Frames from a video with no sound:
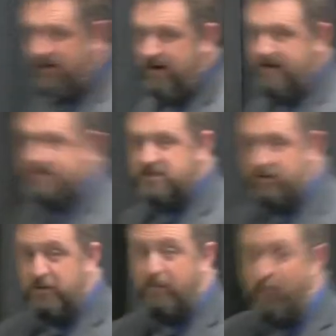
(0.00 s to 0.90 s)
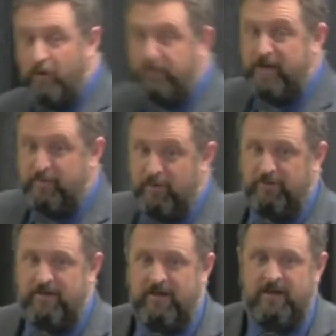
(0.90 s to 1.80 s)
areas, you know, the poor
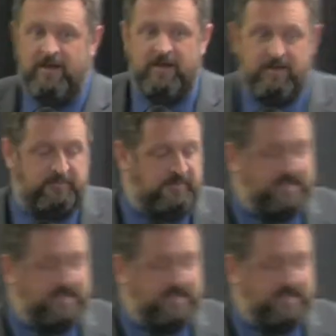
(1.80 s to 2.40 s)
people, it,